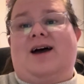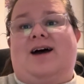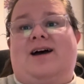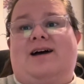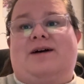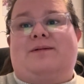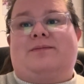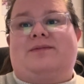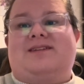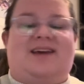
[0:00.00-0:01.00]

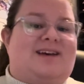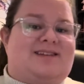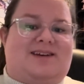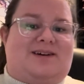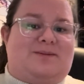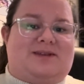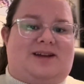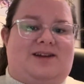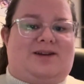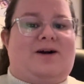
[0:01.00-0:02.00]
So I'm
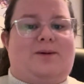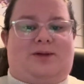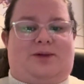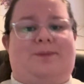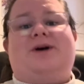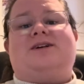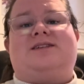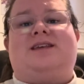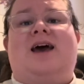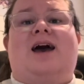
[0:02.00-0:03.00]
excited to talk about the
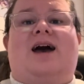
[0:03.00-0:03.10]
books.